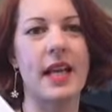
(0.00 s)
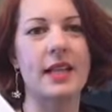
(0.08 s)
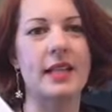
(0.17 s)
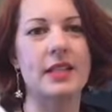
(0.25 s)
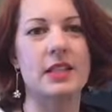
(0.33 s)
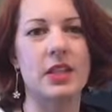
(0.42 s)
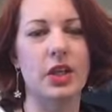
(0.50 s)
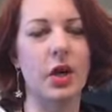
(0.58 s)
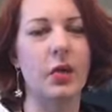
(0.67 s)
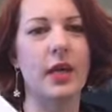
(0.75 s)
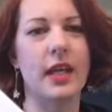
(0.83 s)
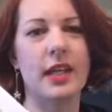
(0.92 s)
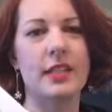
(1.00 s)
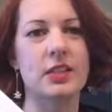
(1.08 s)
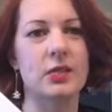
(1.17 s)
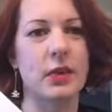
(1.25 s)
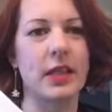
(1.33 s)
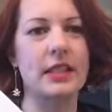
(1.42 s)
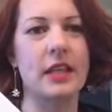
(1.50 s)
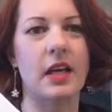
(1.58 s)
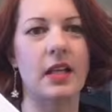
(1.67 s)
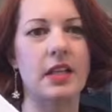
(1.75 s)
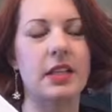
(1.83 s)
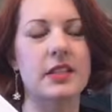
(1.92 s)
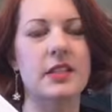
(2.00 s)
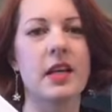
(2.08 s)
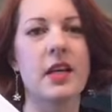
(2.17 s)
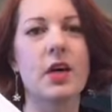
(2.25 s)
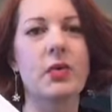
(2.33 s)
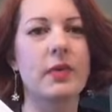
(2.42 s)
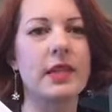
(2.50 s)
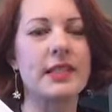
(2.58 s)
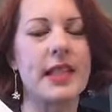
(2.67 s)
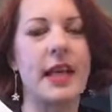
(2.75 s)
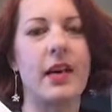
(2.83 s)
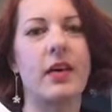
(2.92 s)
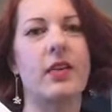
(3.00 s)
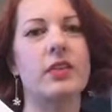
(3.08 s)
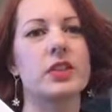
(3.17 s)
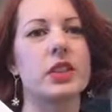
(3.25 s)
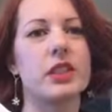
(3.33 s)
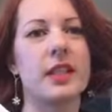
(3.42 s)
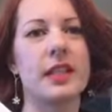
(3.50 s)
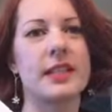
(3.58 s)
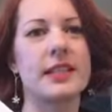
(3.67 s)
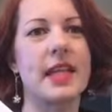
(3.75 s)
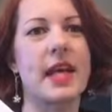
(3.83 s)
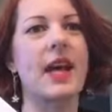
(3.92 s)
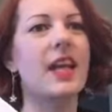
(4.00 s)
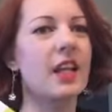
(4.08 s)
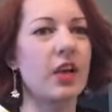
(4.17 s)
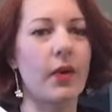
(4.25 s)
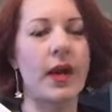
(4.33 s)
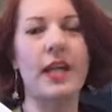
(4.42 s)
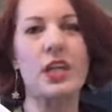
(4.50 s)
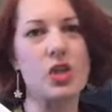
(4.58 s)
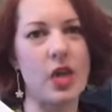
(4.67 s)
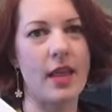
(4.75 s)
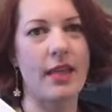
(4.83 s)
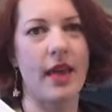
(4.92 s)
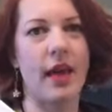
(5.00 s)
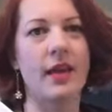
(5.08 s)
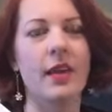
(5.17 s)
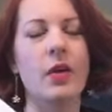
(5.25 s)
And this to-go kit is $20 retail. She can say, you know, I can try that.